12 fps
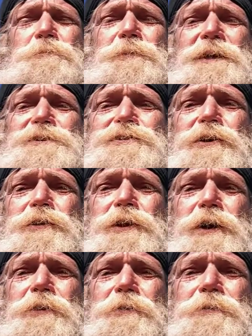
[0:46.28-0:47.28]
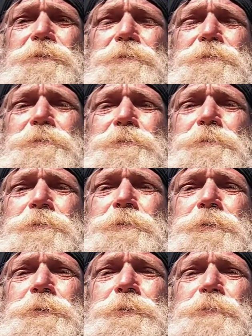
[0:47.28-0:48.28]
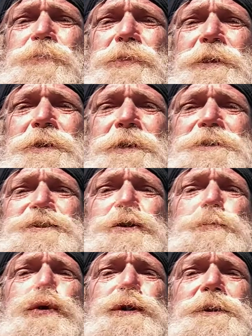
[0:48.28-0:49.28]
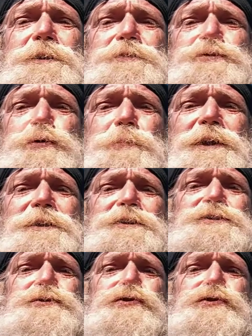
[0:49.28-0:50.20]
and peace on the other. A stupendous